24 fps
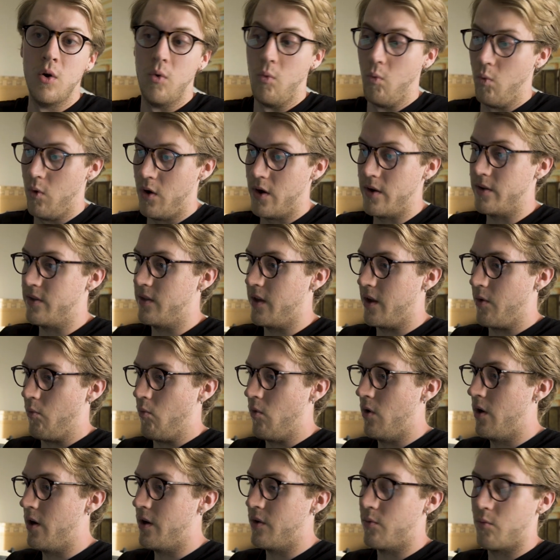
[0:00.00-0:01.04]
what they
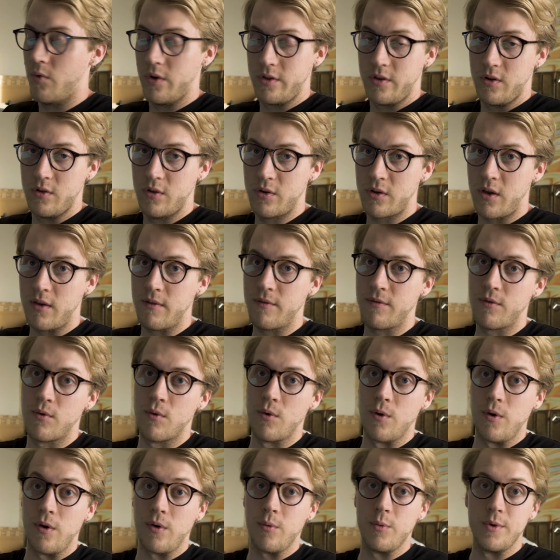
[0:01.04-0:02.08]
want, what they're looking
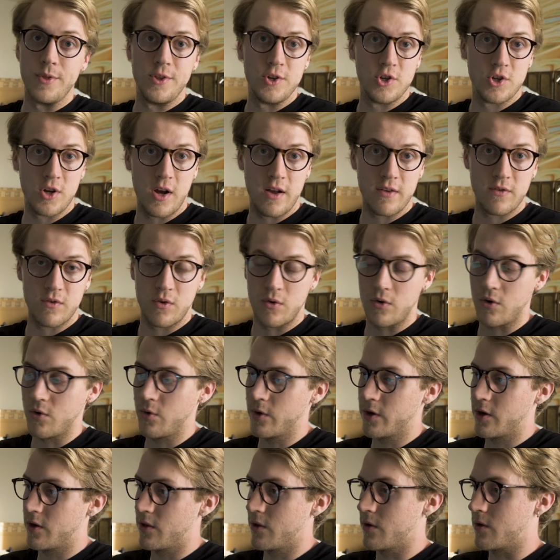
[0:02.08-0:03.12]
for, what the shots are
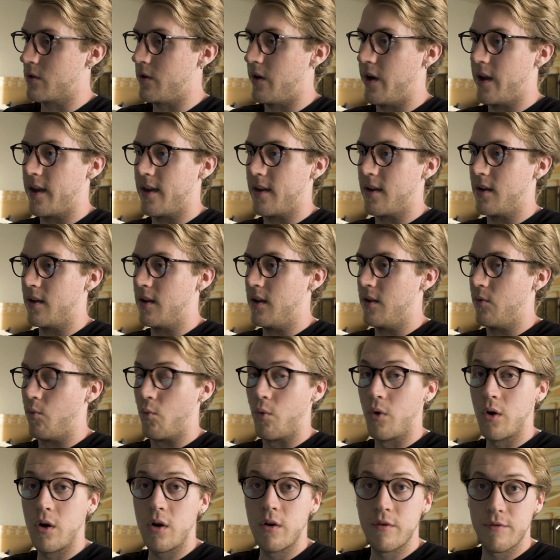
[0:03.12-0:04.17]
going to look like in
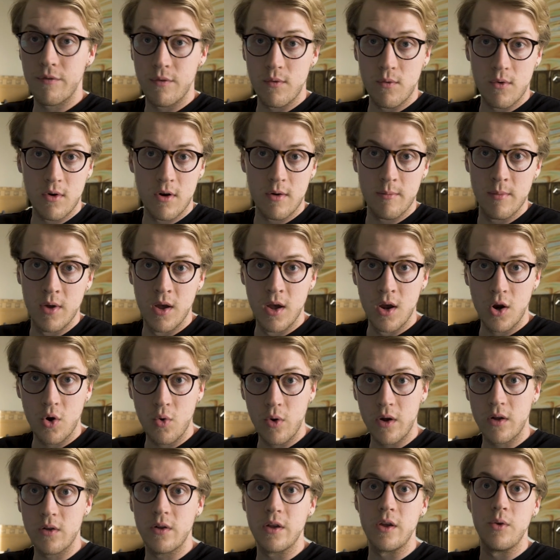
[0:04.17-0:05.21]
word form,
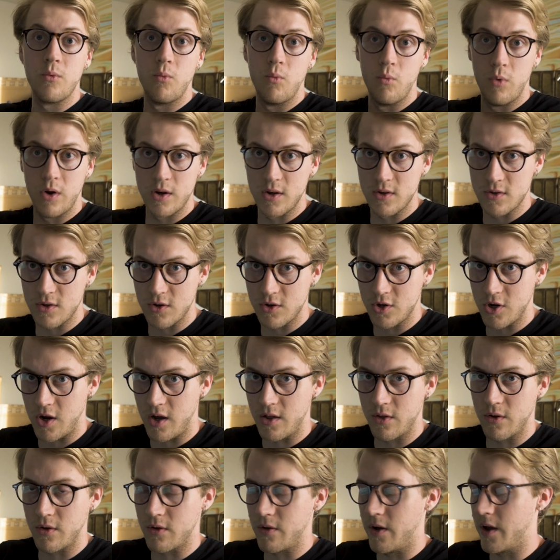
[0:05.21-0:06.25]
quickly, what does the
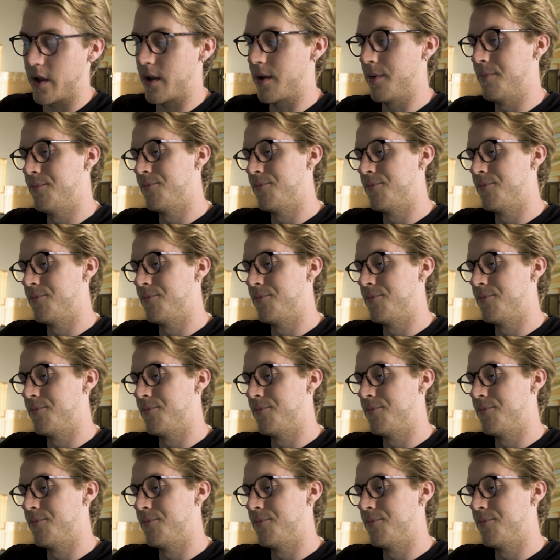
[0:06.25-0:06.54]
shot look like.